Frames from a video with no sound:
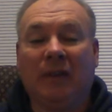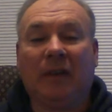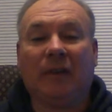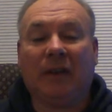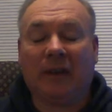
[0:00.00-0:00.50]

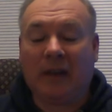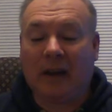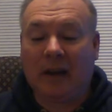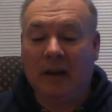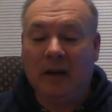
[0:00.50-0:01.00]
things like
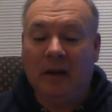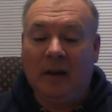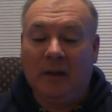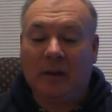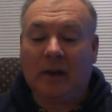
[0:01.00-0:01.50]
that.
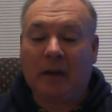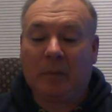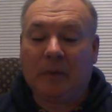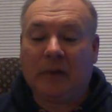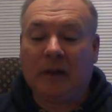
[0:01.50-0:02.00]
So that
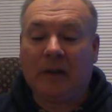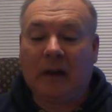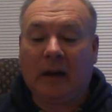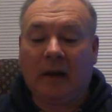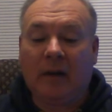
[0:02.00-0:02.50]

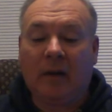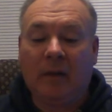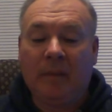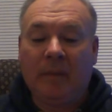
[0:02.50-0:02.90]
percentile